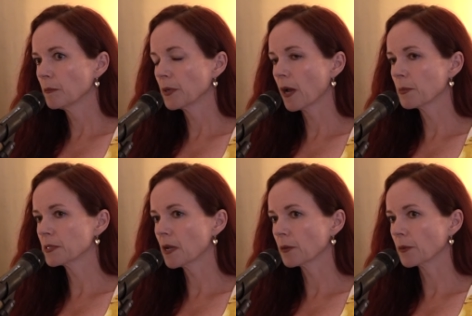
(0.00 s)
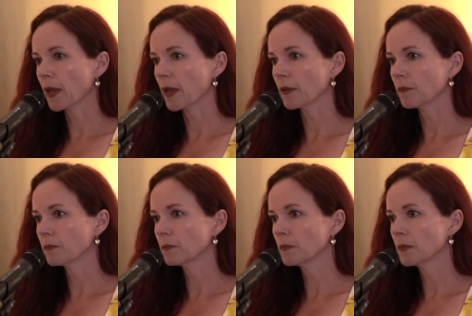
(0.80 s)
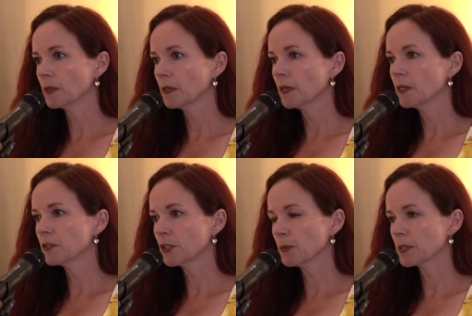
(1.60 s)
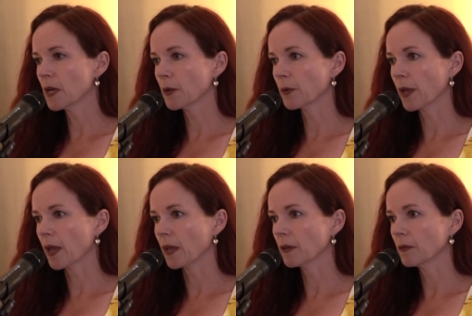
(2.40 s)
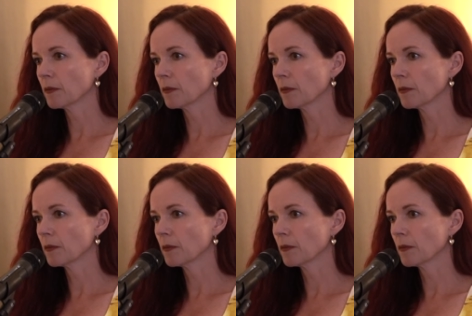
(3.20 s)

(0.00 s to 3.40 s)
But I was not okay. She was not okay.